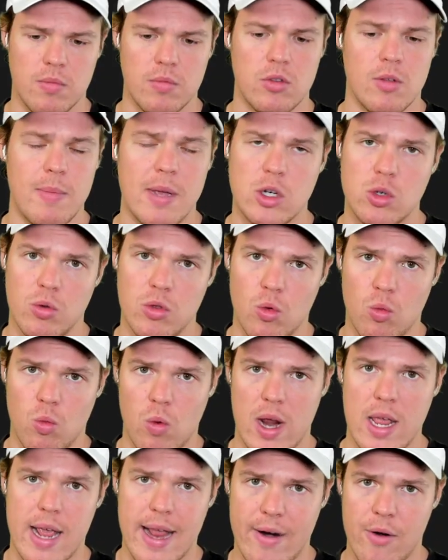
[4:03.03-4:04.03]
To Make sure we're in the
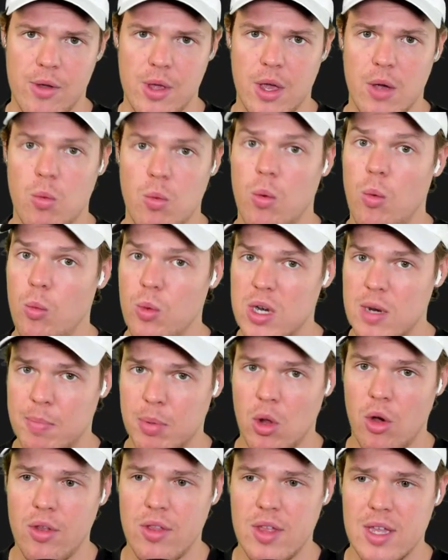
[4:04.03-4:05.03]
right area when we
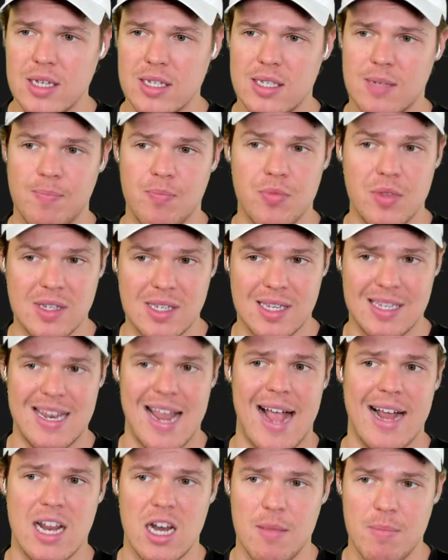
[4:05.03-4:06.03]
deploy this. This is
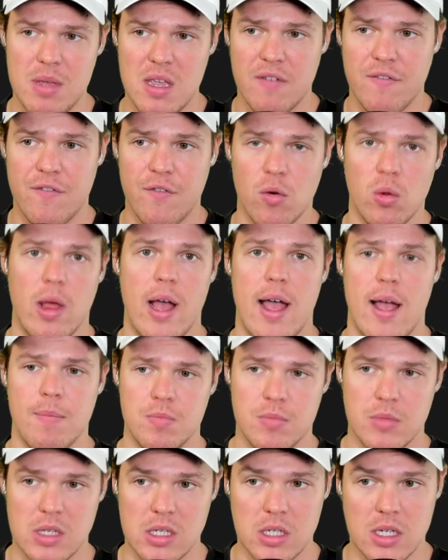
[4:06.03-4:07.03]
not going to be in full app.
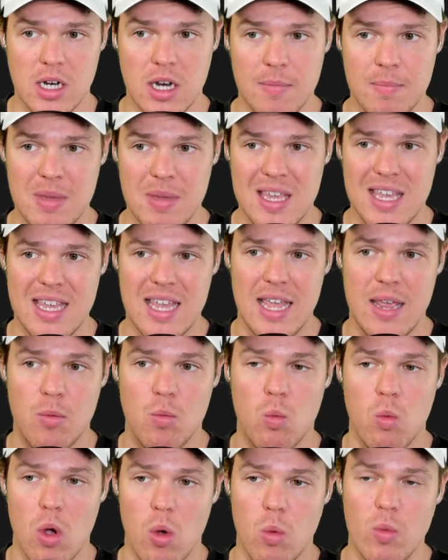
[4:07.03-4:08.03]
This is going to be in
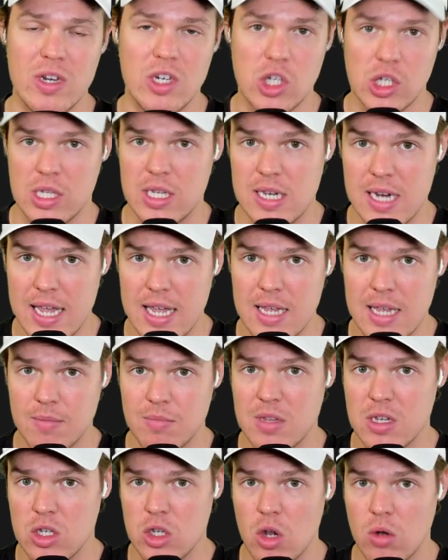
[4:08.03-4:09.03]
what we just named
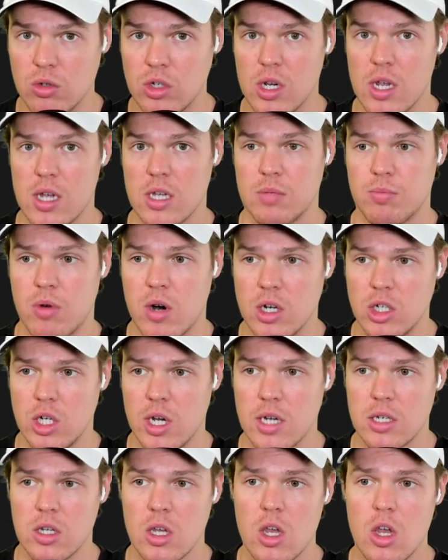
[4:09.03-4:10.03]
this Node.js
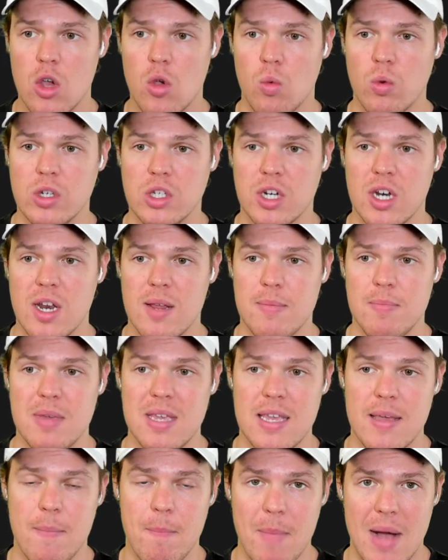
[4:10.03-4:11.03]
project, which is going to
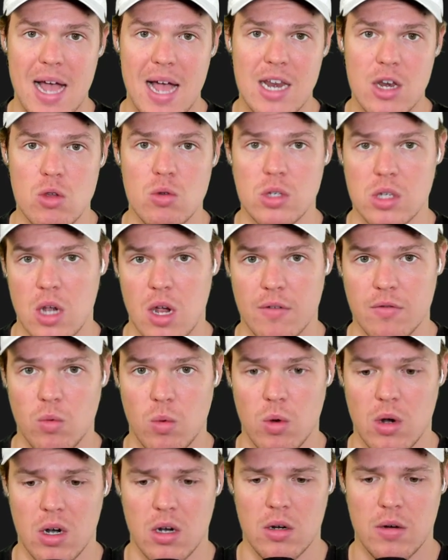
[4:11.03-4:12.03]
be my new
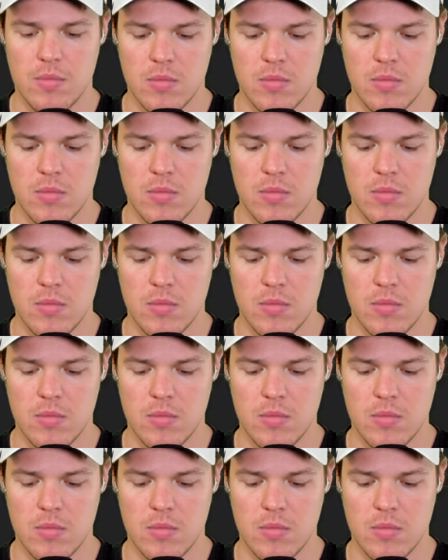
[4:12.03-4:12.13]
software.